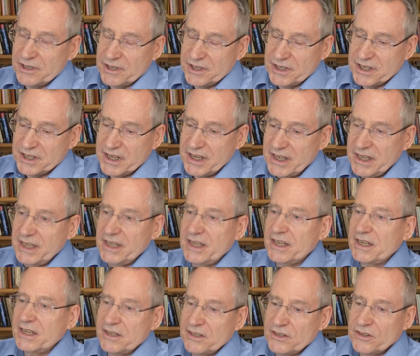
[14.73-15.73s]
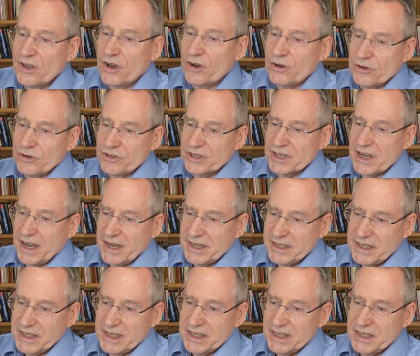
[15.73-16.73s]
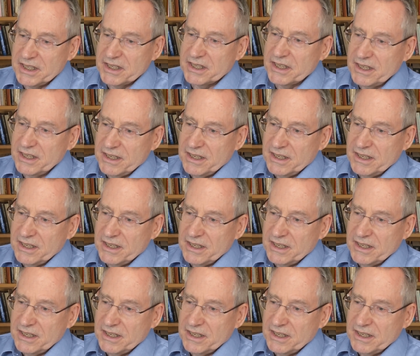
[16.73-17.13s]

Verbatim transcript: see those ideas